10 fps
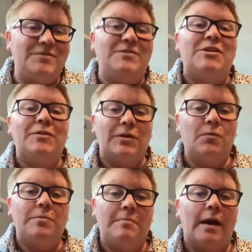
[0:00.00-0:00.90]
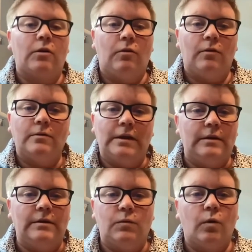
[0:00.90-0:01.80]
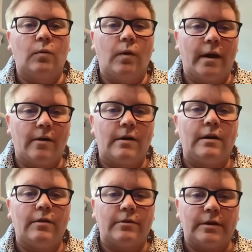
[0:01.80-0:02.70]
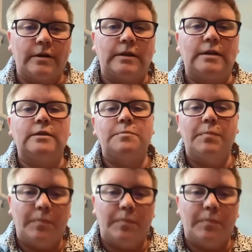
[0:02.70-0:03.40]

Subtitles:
dealing with medical in one way or another that leads